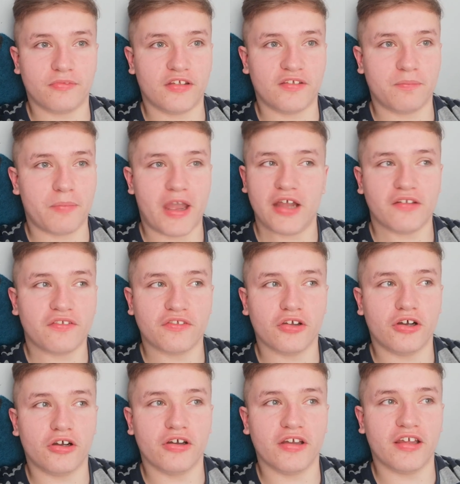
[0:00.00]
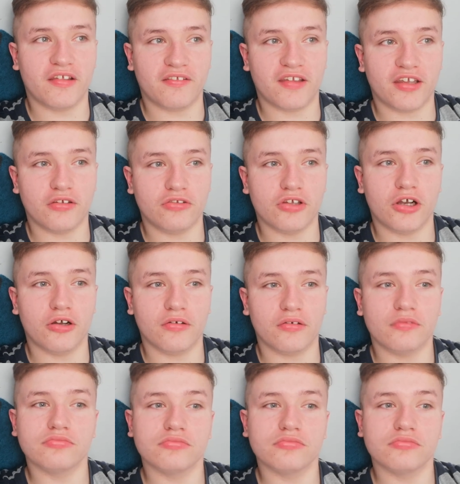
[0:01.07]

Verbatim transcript: this pet store is, like, not